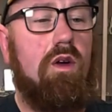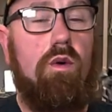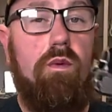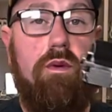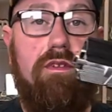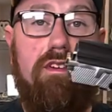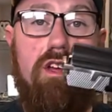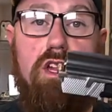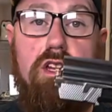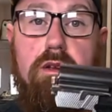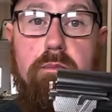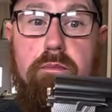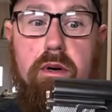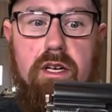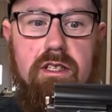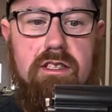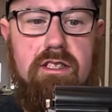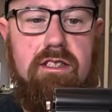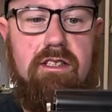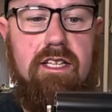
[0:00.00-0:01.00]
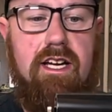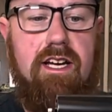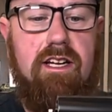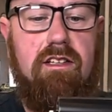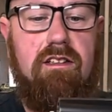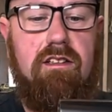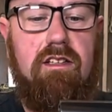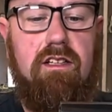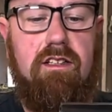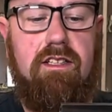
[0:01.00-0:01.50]
We've got the Boss
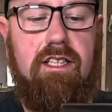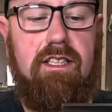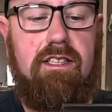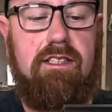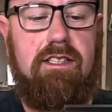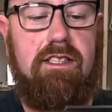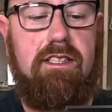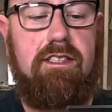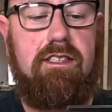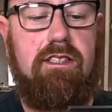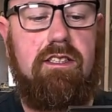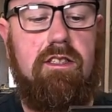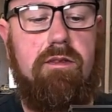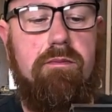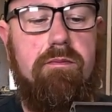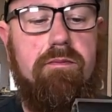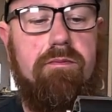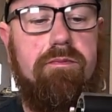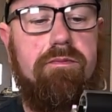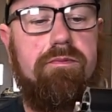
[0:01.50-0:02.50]
style locking system.